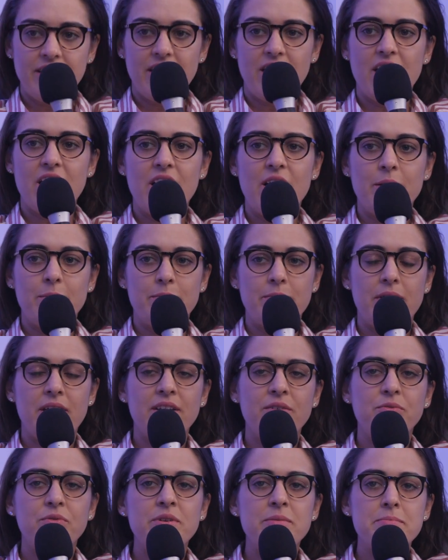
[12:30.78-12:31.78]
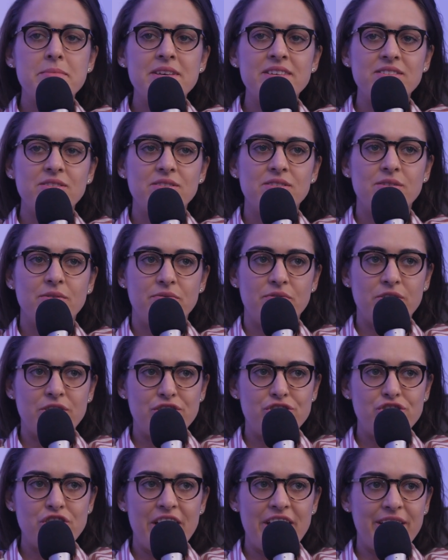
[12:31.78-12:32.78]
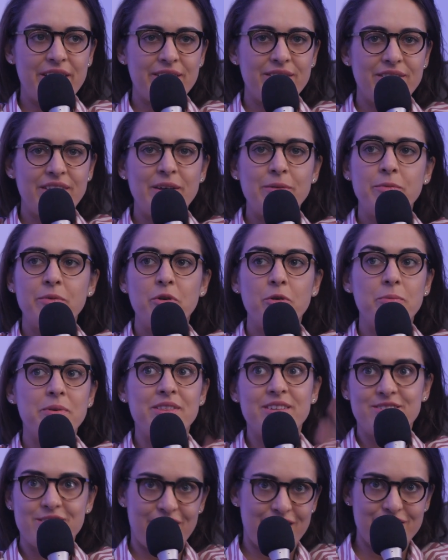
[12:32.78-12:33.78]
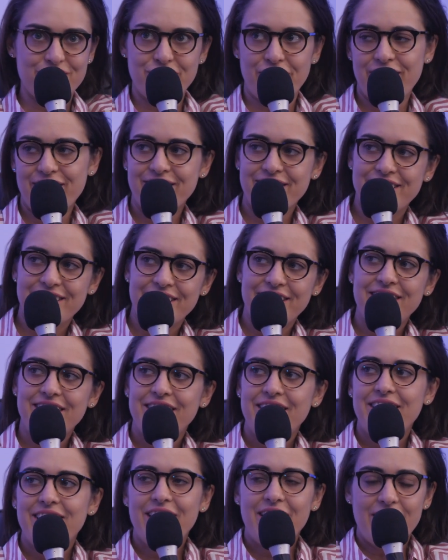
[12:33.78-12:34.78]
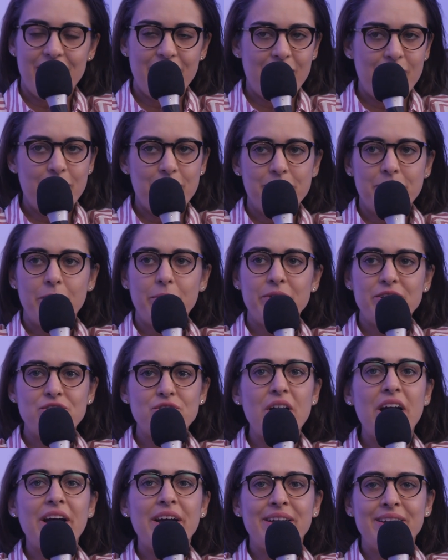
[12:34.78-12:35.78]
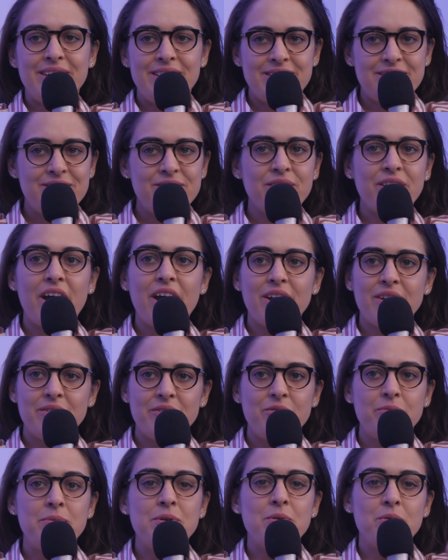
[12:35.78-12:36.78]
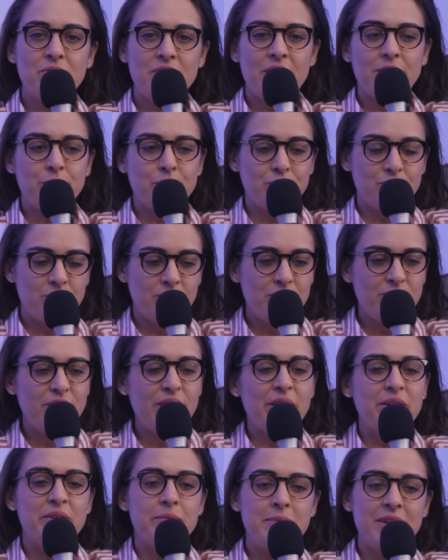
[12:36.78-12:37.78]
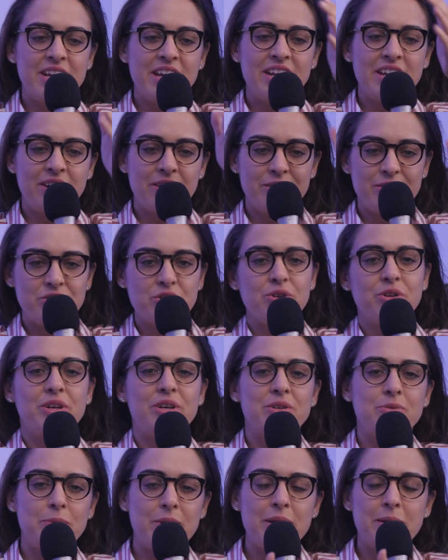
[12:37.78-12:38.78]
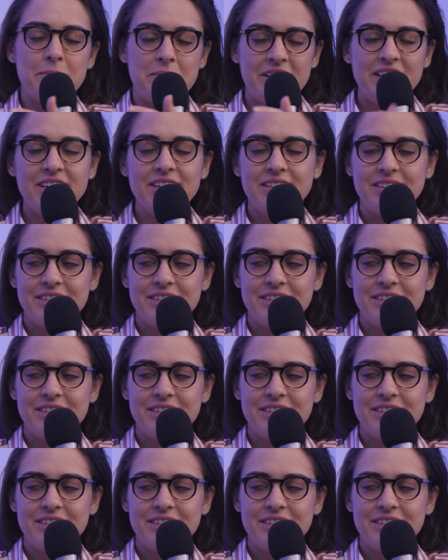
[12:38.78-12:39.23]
And if we miss the first check, then we'll be the second check. But we try to kind of be with founders from the very beginning or as early as we can be.